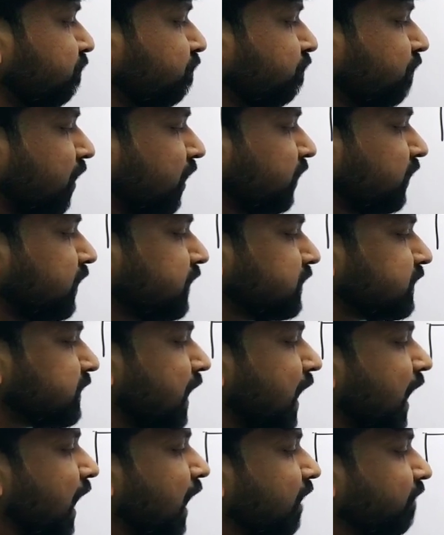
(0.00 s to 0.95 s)
For this
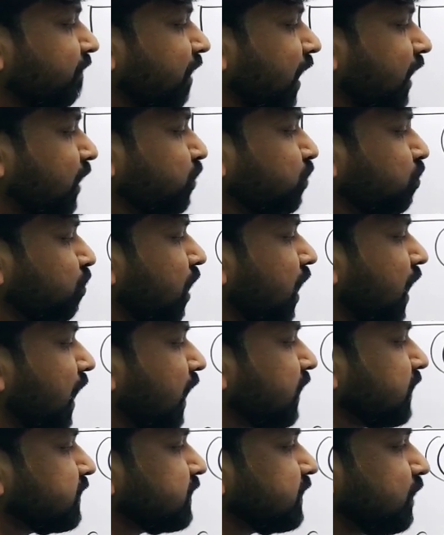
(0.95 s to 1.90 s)
r value,
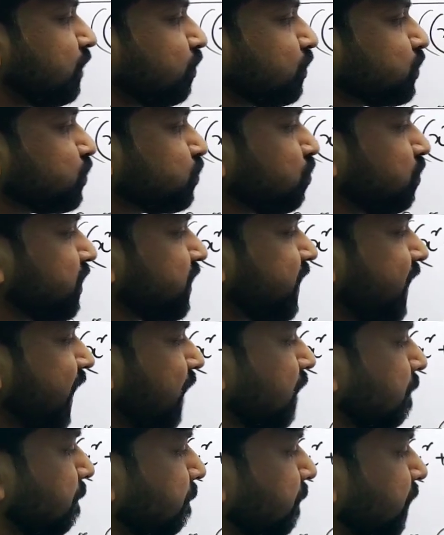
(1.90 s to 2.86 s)
r is equals to
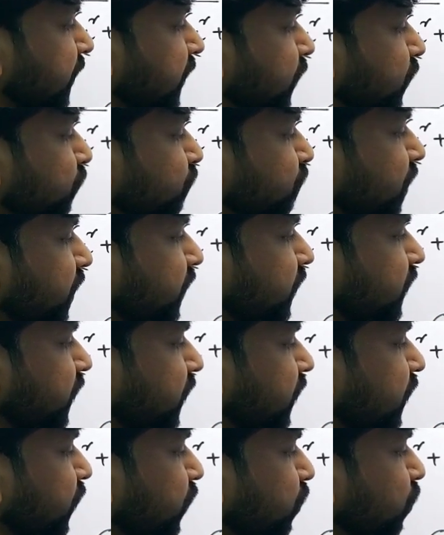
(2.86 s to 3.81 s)
np,
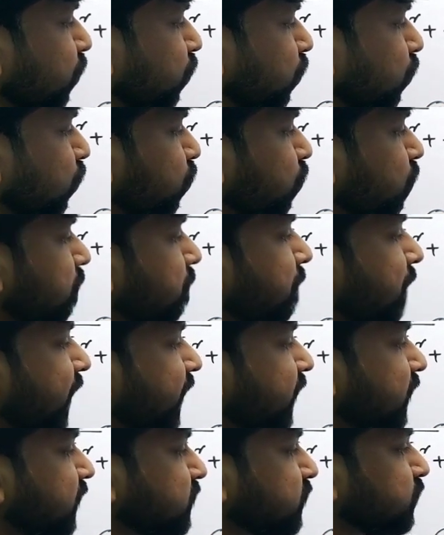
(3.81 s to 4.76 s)
20 into 2
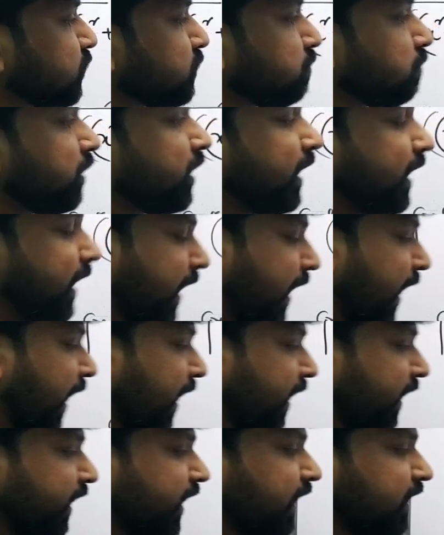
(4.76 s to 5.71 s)
minus
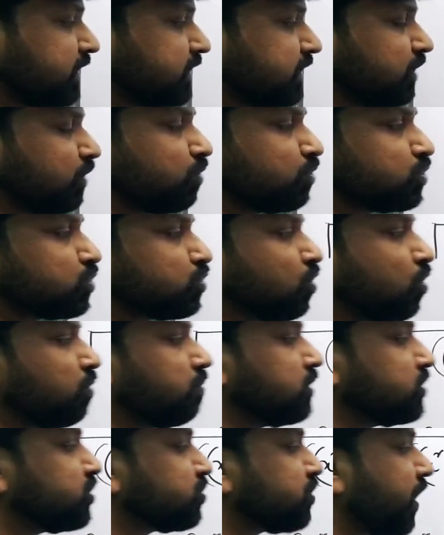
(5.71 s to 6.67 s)
k. K is equals to how
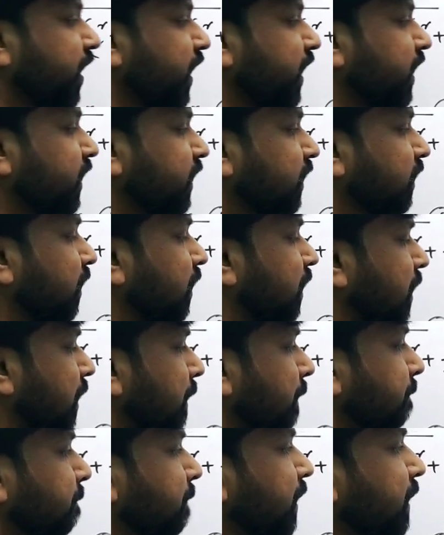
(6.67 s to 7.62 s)
much? 8
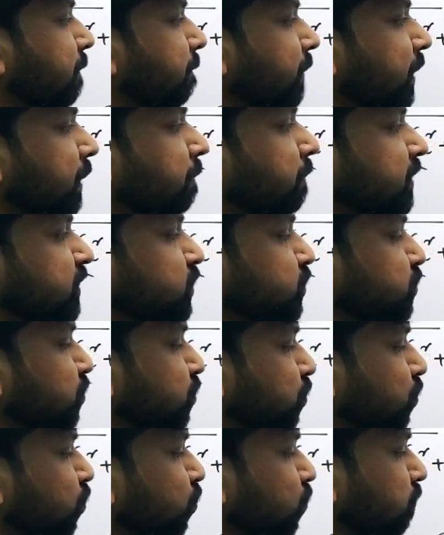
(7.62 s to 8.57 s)
by p plus
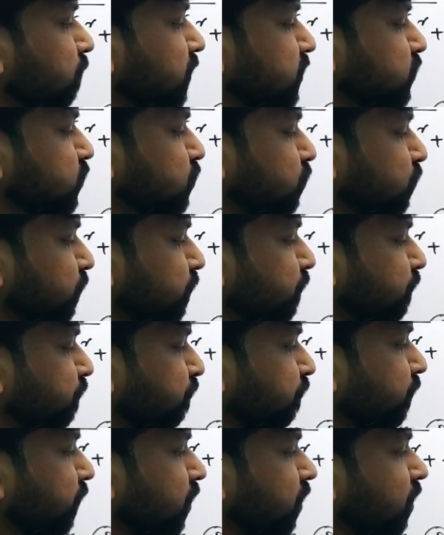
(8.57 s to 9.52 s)
q, 2 plus 2.
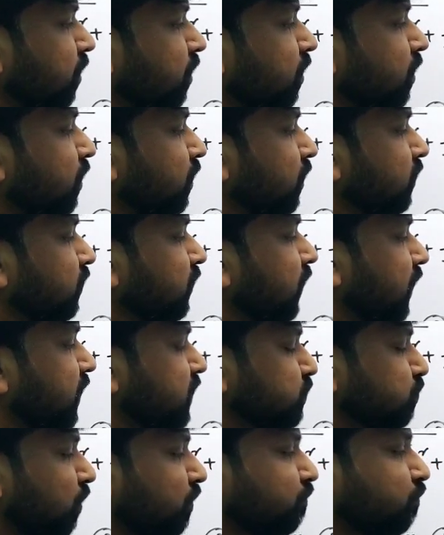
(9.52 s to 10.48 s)
That is
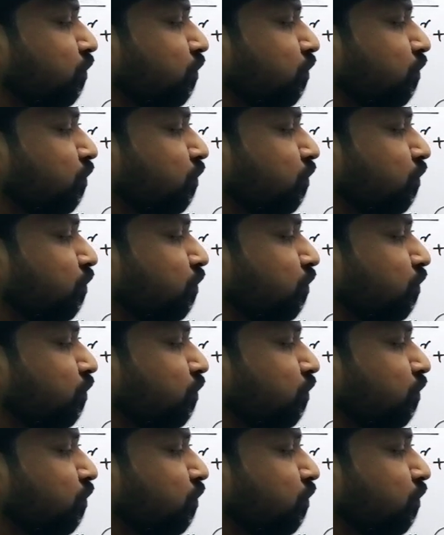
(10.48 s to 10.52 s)
what?